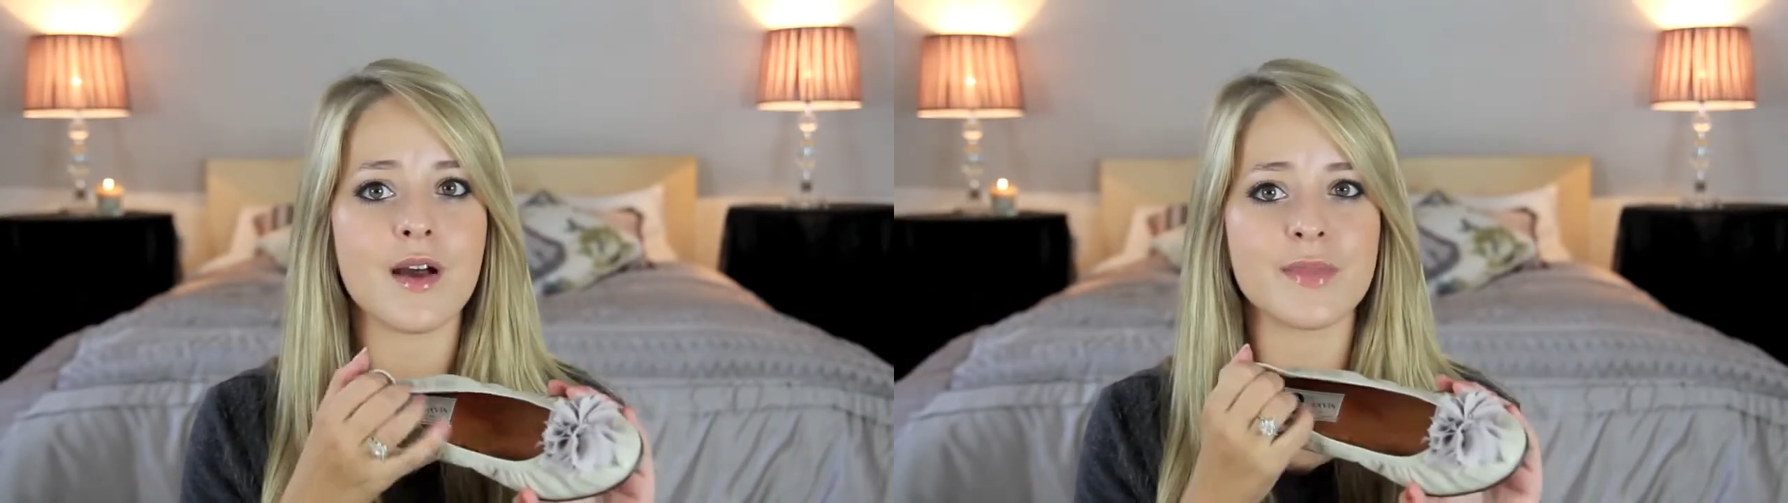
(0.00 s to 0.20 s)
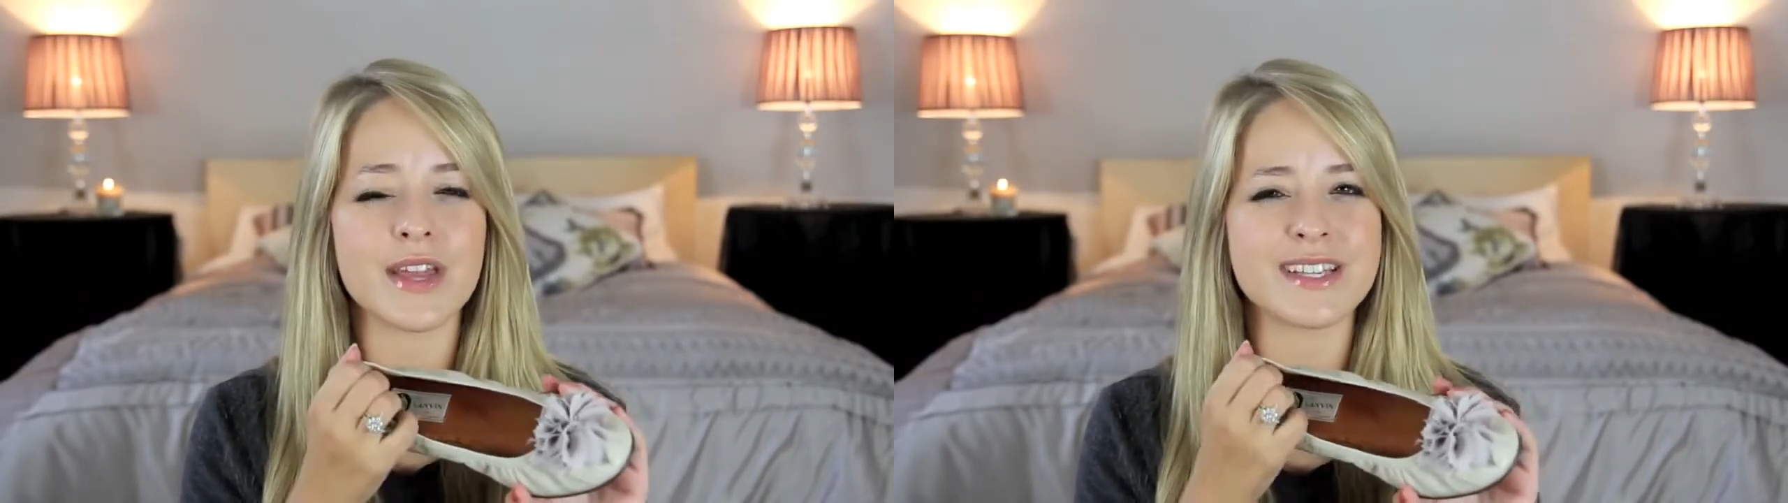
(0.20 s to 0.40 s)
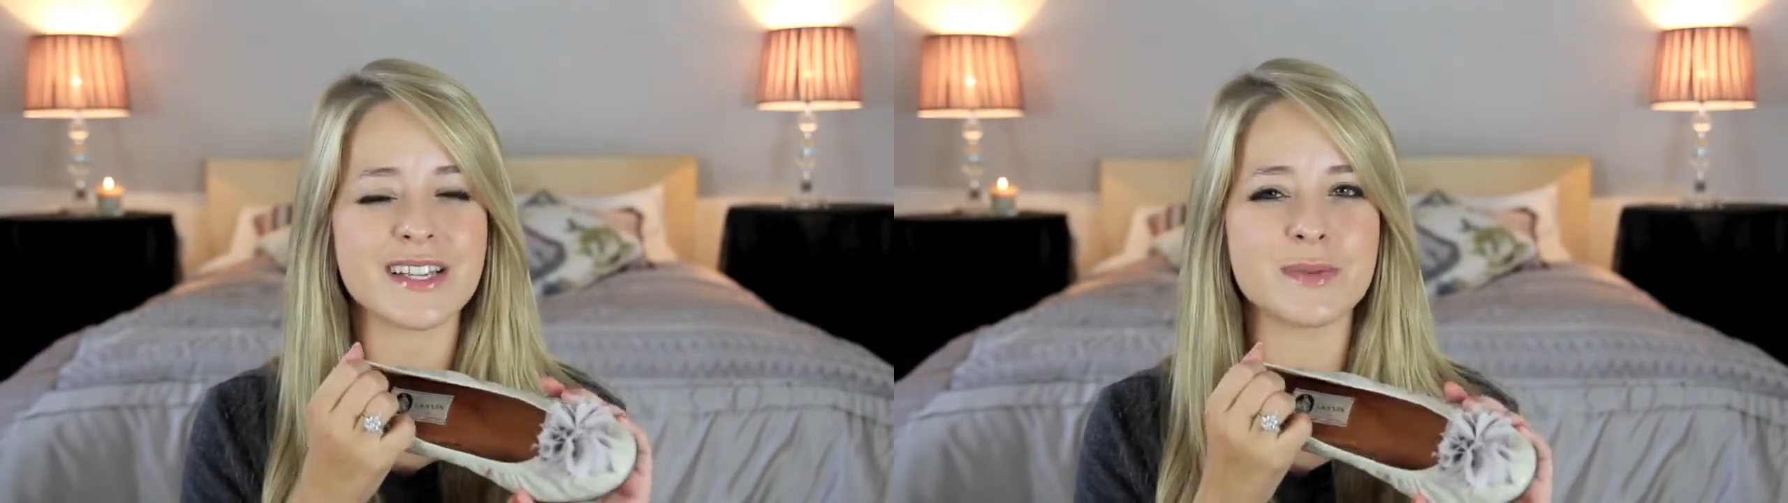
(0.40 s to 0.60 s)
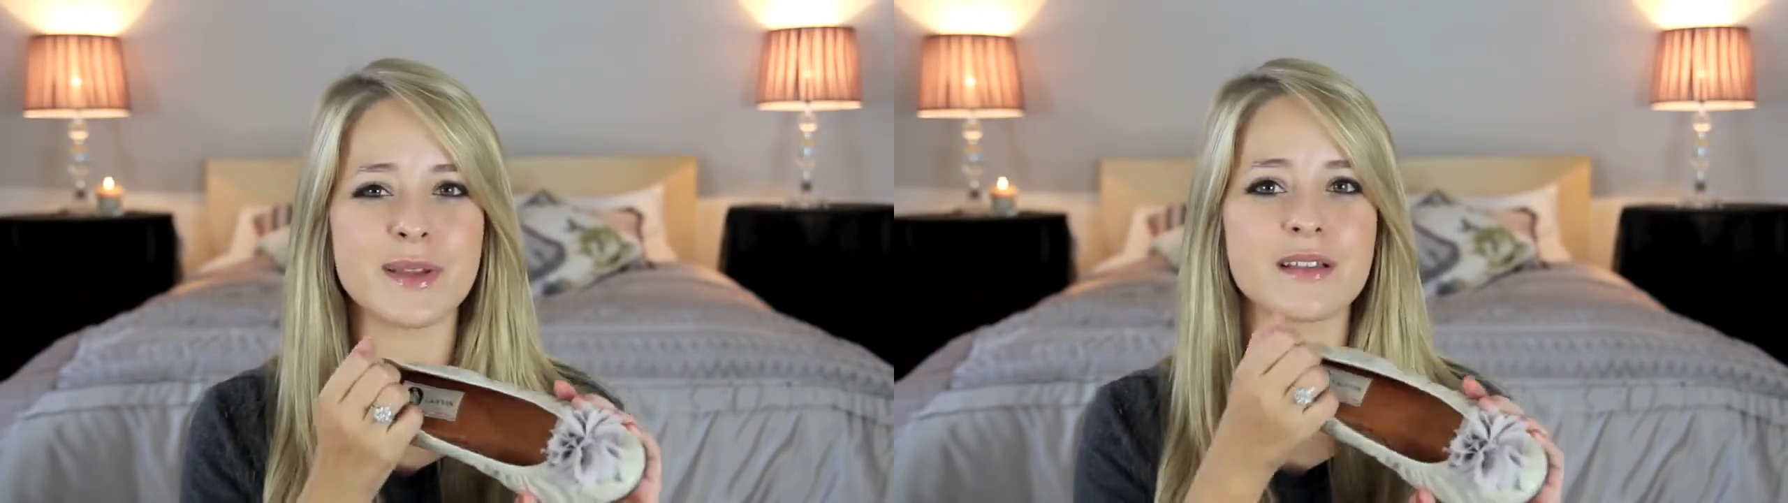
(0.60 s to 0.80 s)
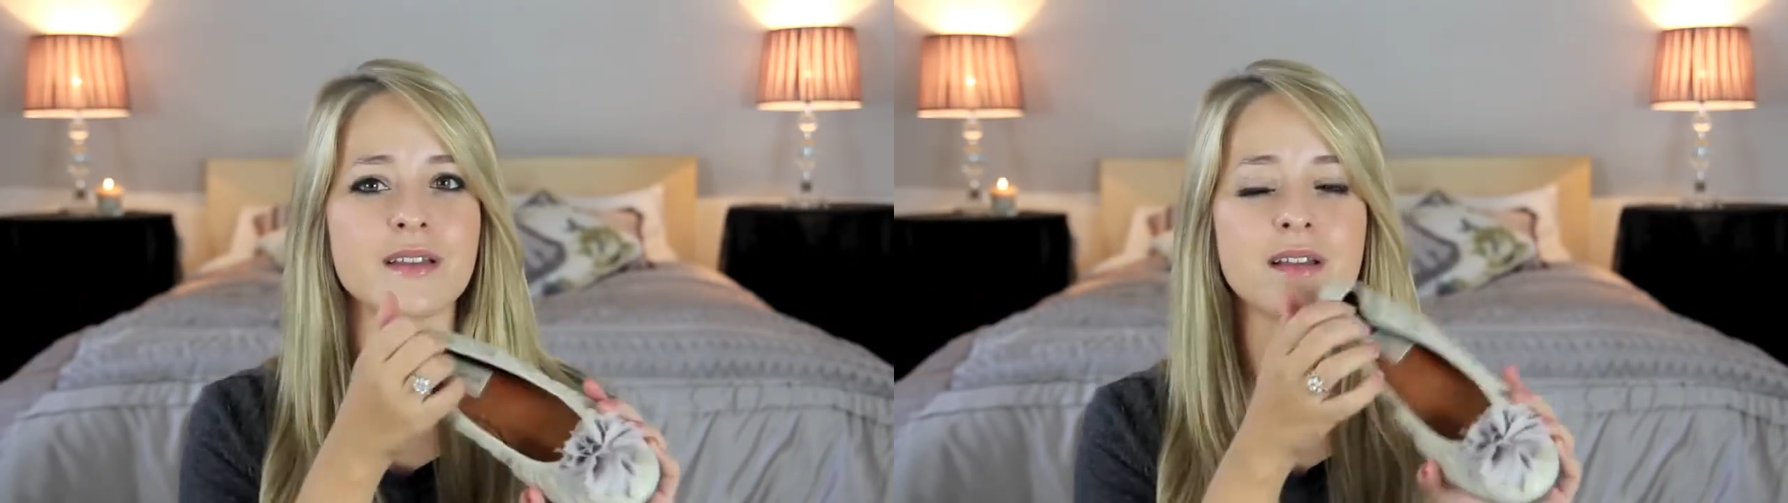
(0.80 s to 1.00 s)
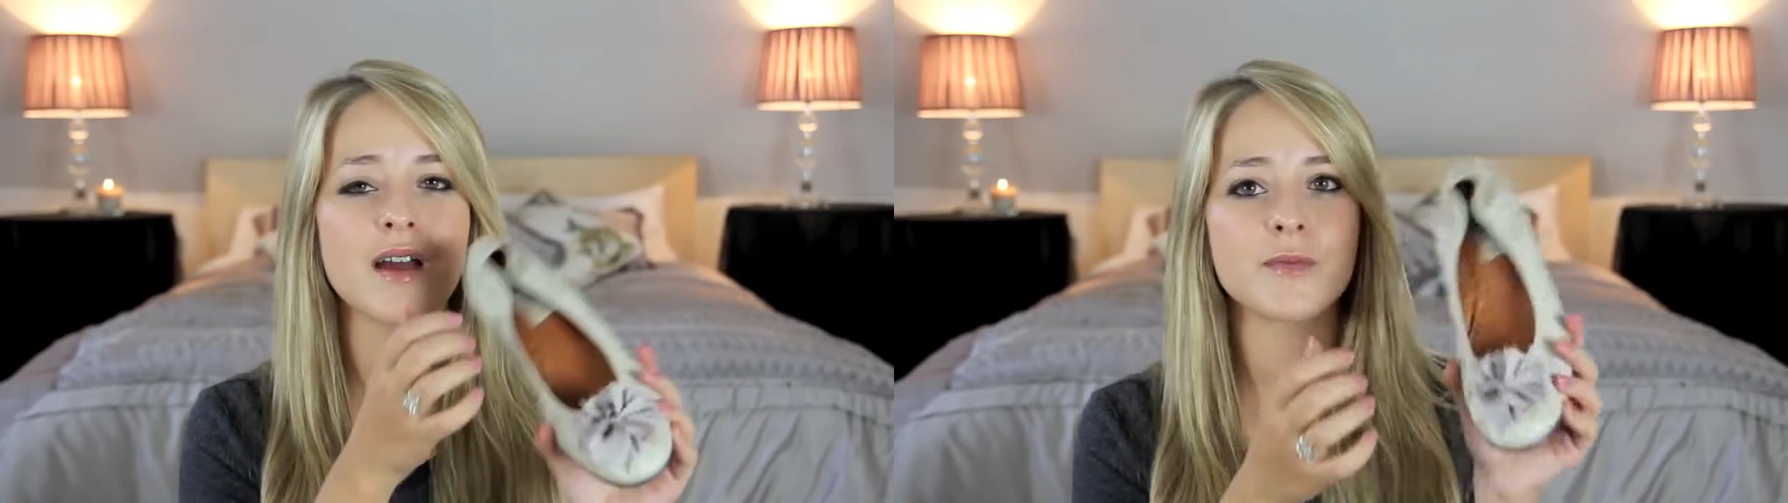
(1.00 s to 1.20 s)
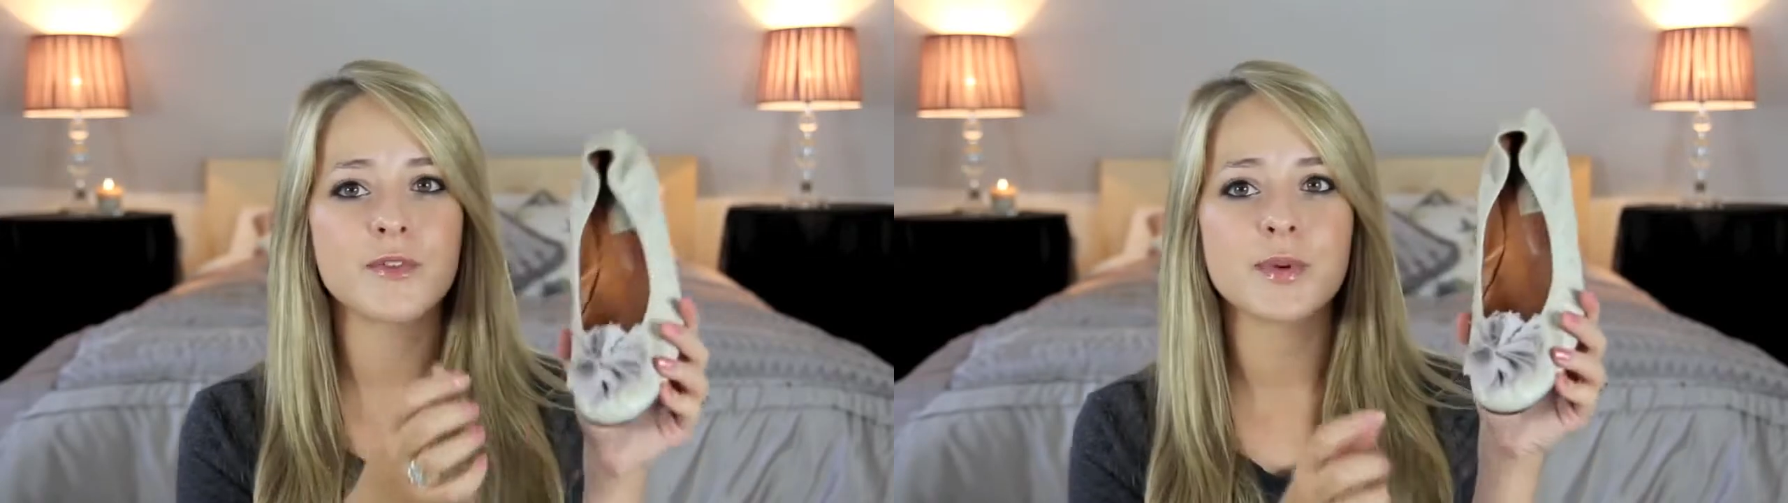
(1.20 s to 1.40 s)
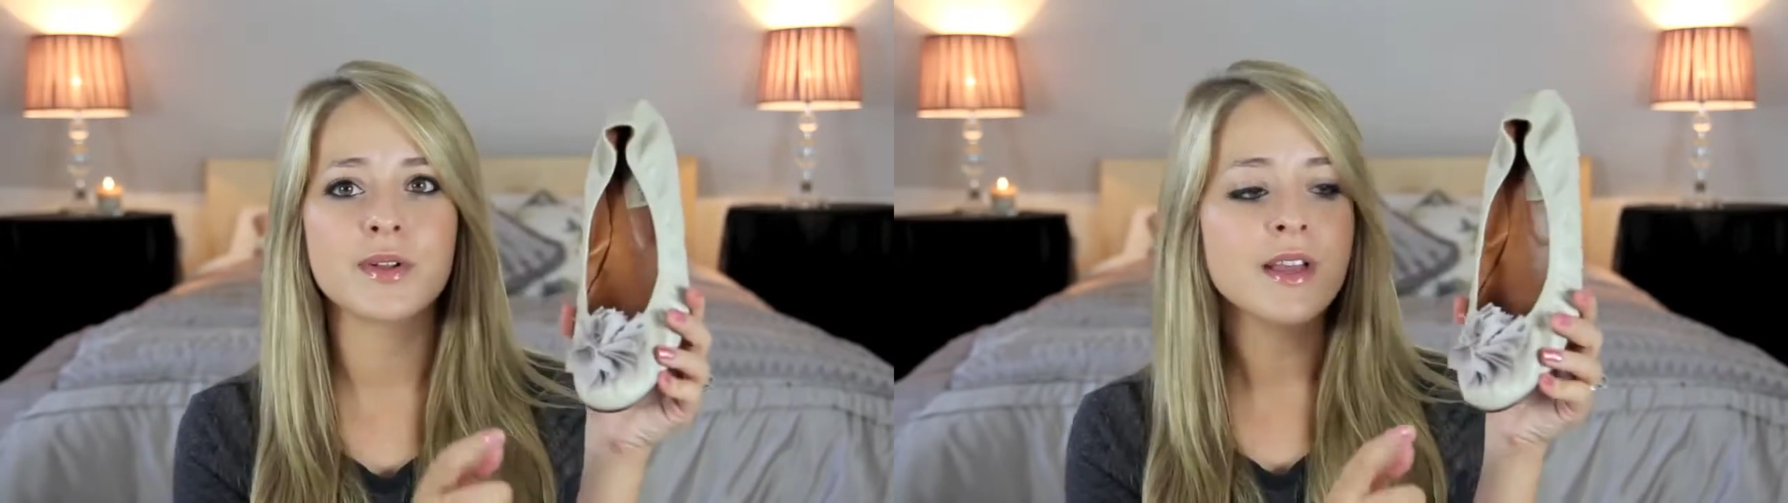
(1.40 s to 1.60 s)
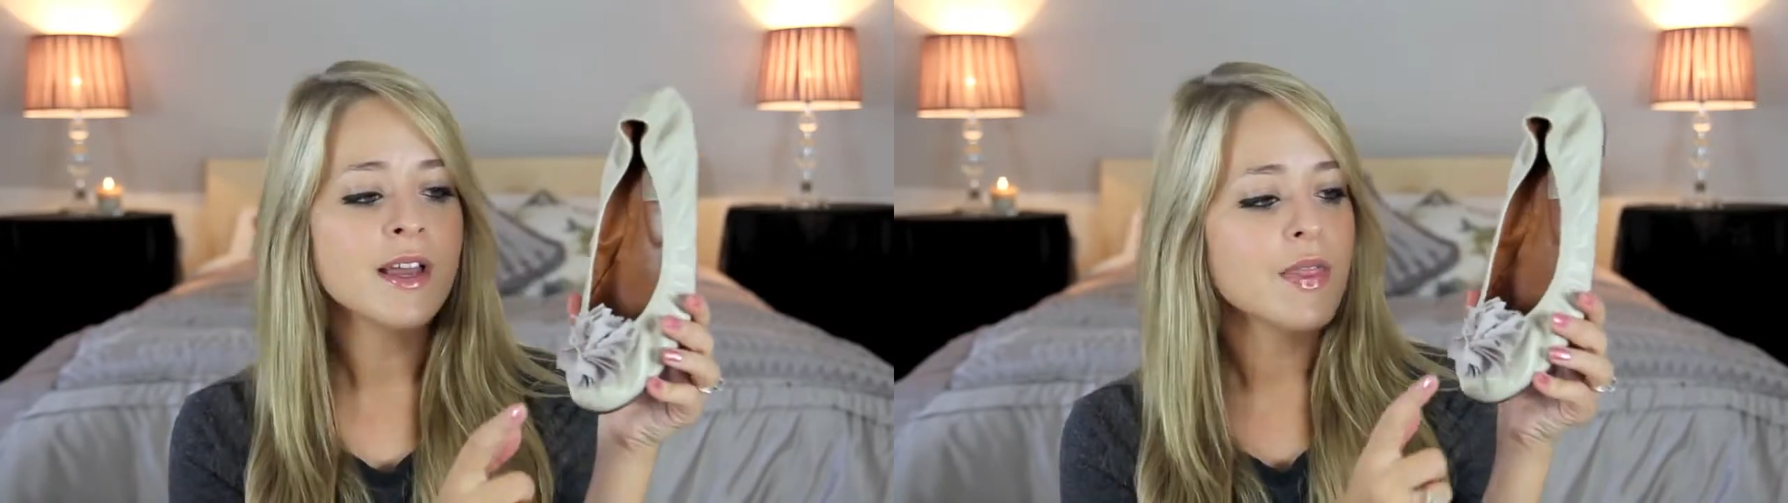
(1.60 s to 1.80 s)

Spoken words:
they tend to be a little uncomfortable.